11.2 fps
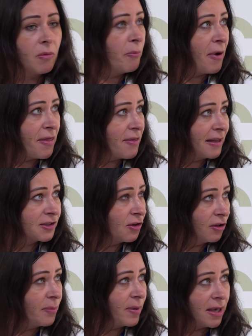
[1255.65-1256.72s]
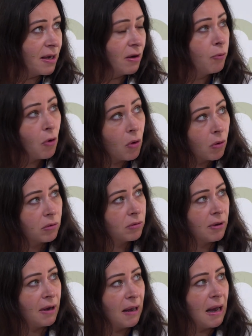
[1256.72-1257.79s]
Whether that's going to be a wall,
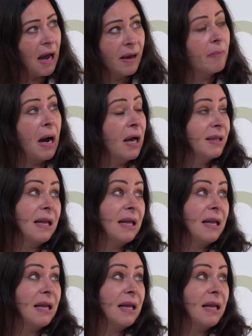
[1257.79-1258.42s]
I